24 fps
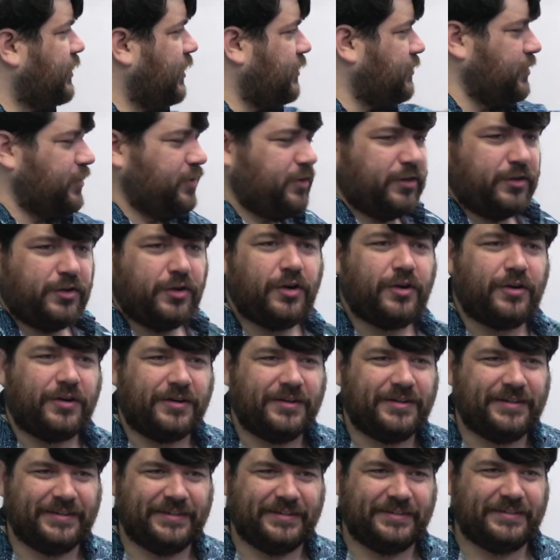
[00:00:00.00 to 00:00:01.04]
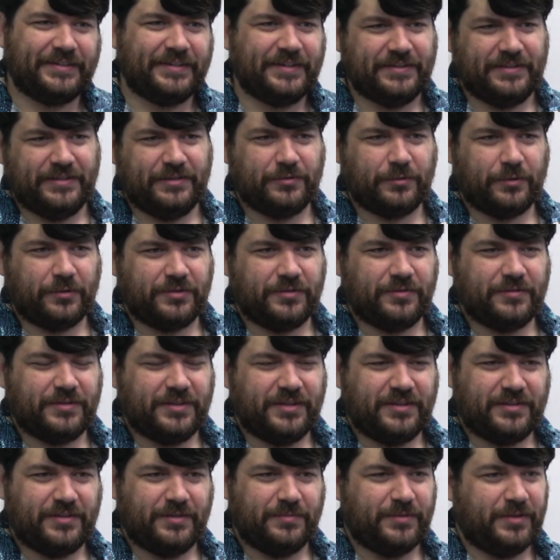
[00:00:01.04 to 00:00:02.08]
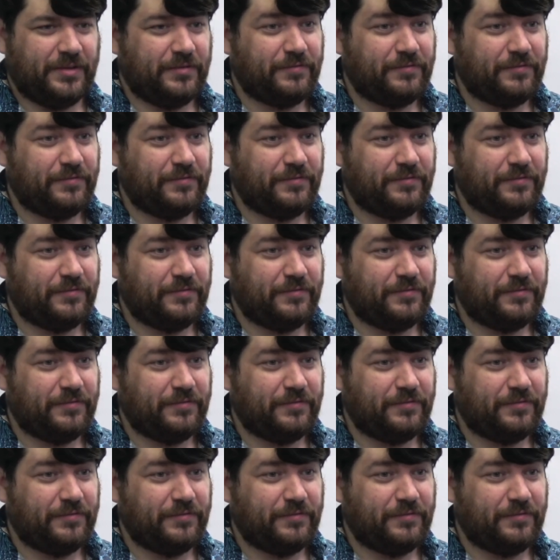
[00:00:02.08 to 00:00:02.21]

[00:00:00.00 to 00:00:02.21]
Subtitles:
doesn't occur in these sorts of systems.